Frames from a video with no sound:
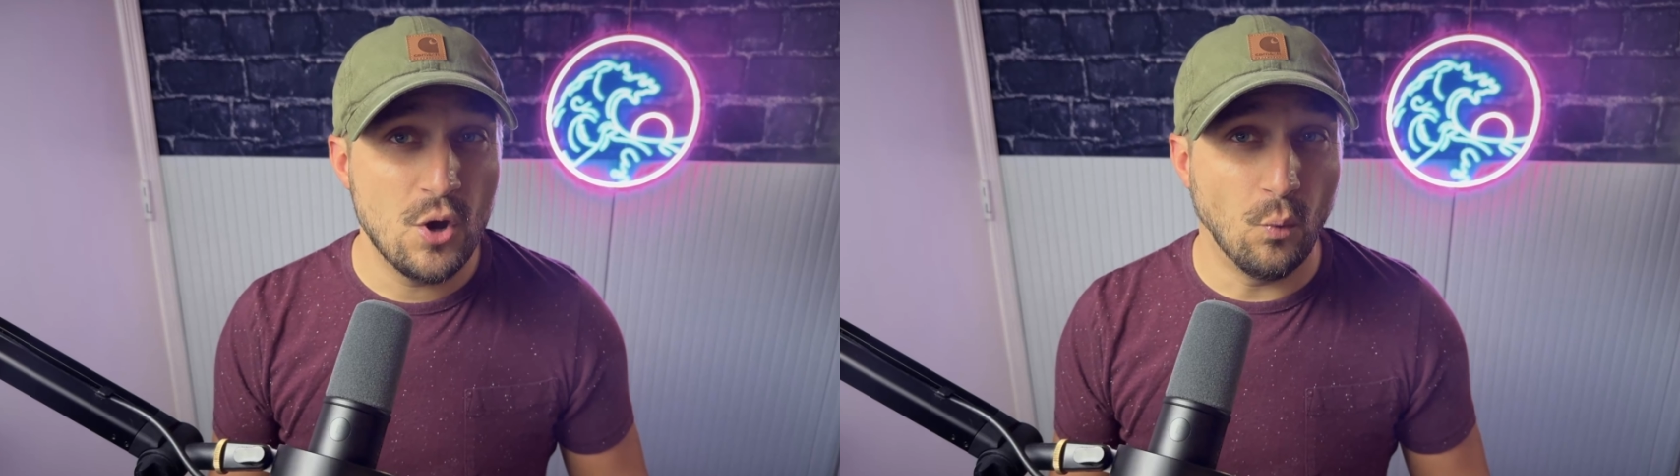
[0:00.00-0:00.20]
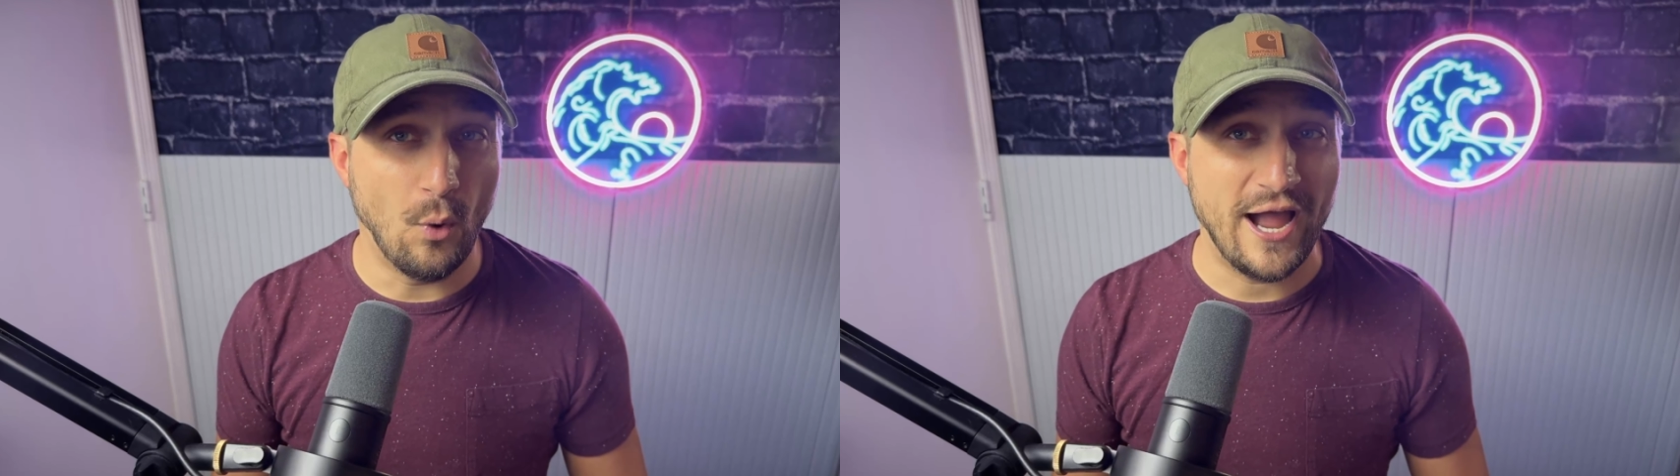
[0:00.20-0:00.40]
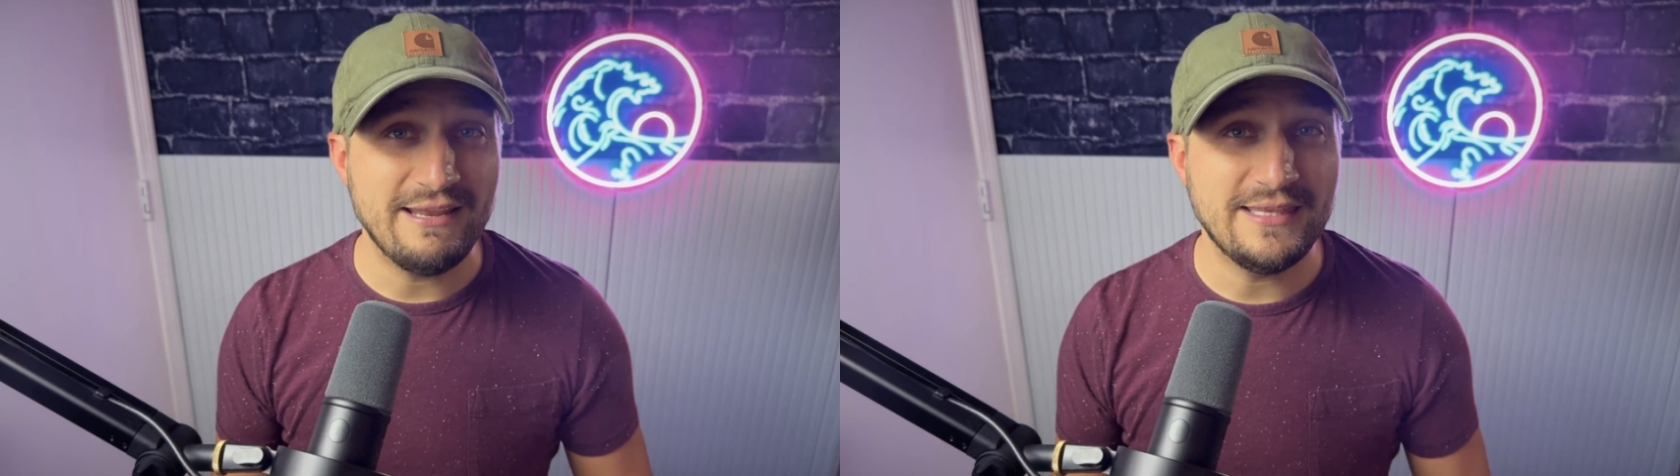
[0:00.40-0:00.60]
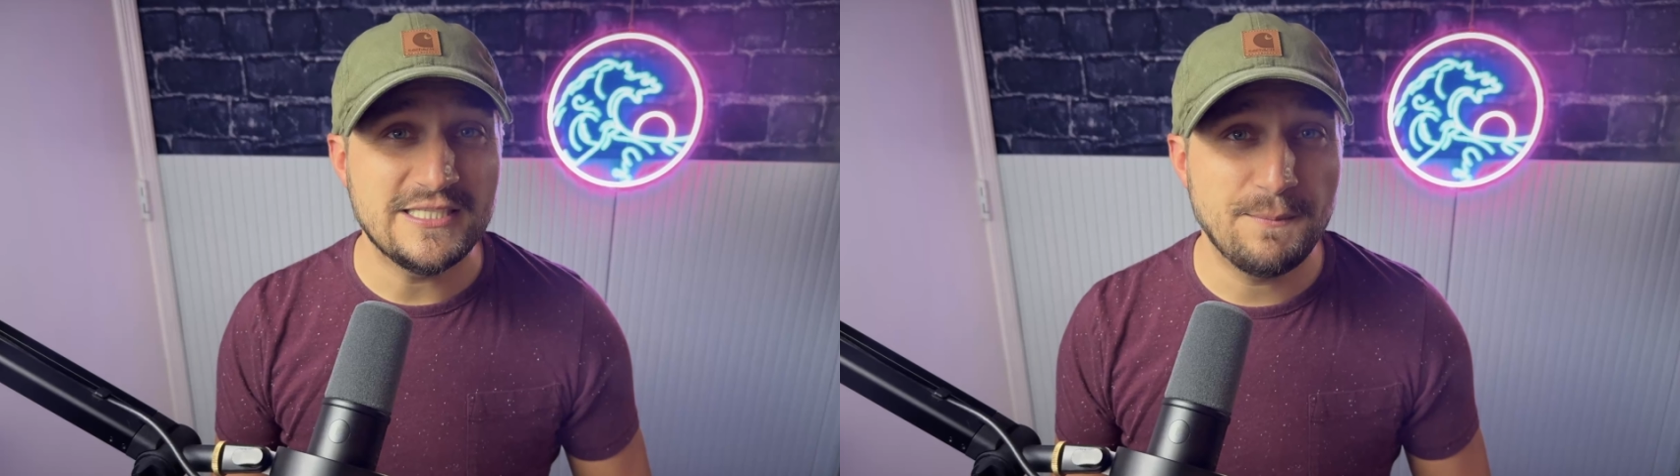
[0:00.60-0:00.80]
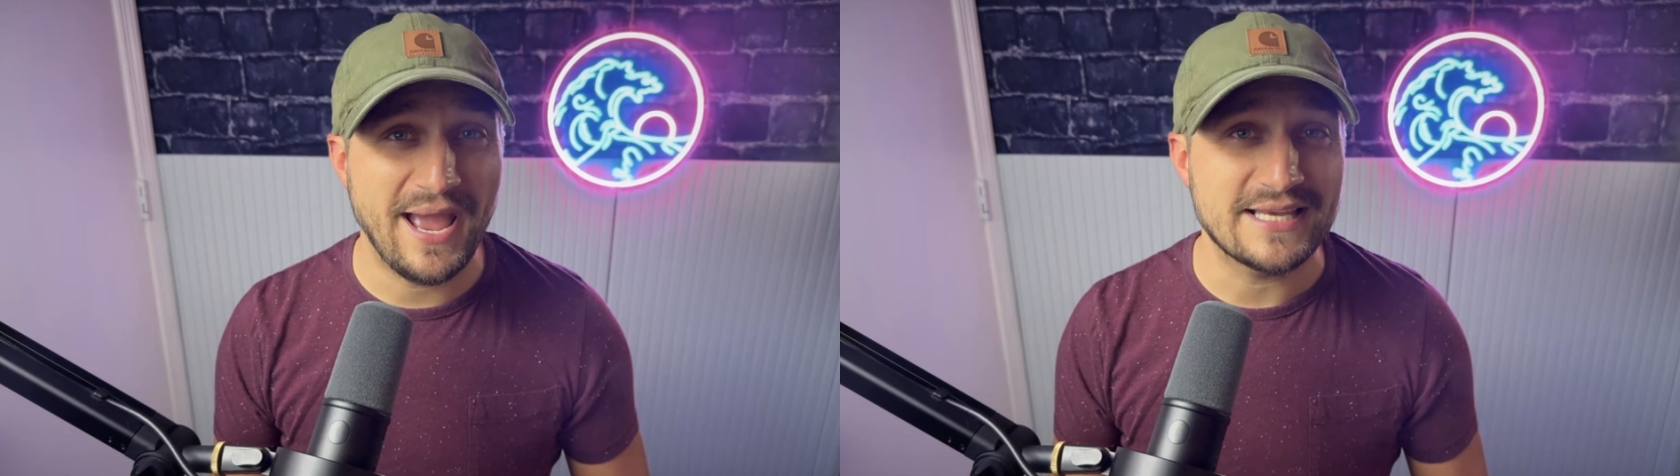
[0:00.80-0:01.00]
why
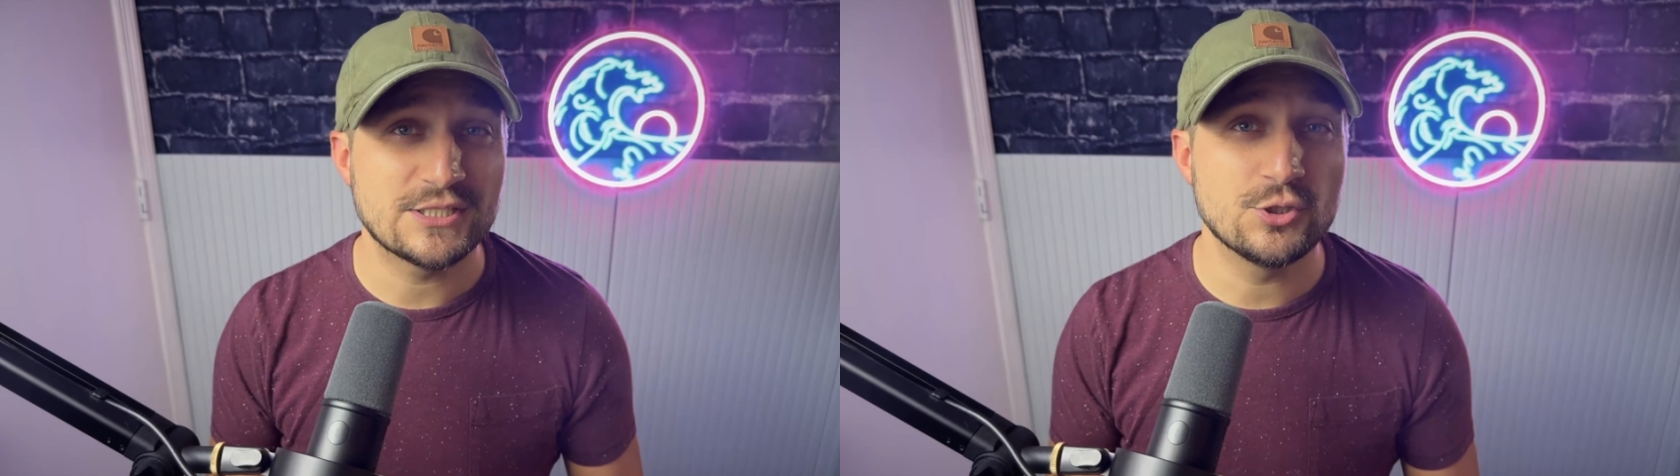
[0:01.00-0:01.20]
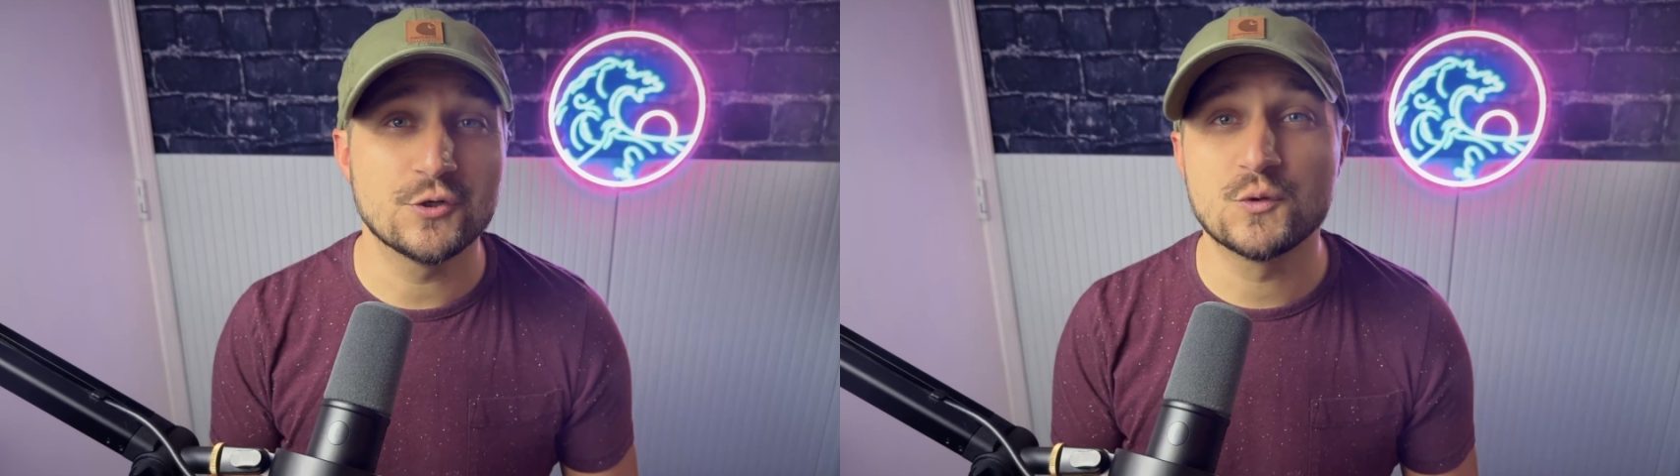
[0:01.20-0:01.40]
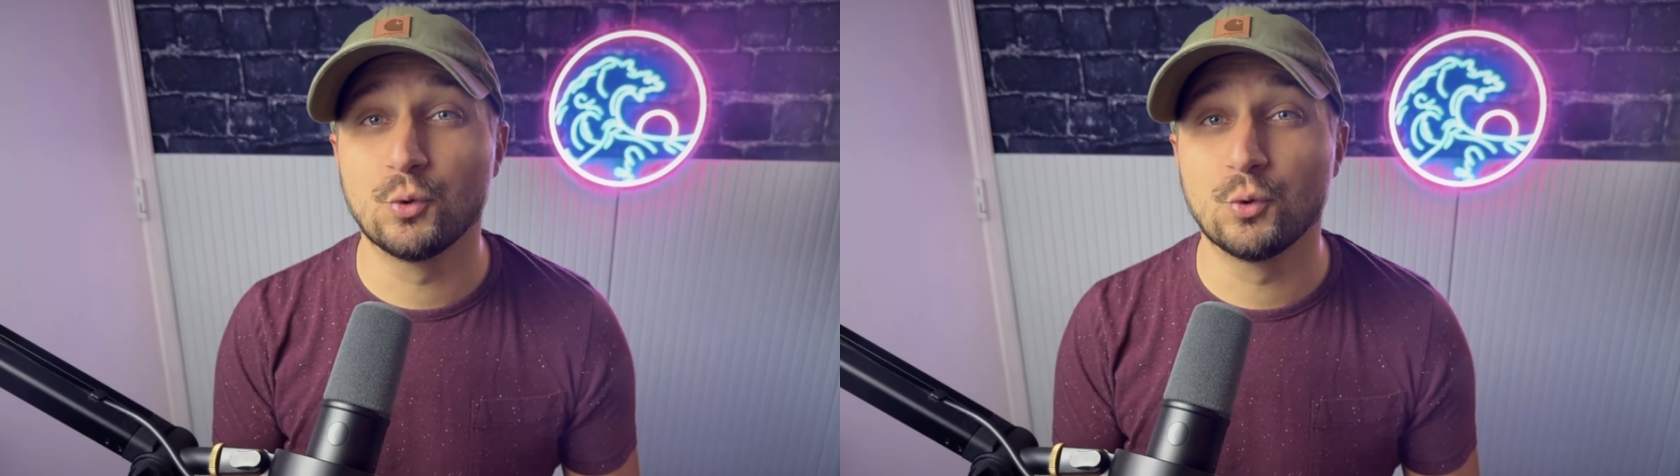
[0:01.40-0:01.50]
these passengers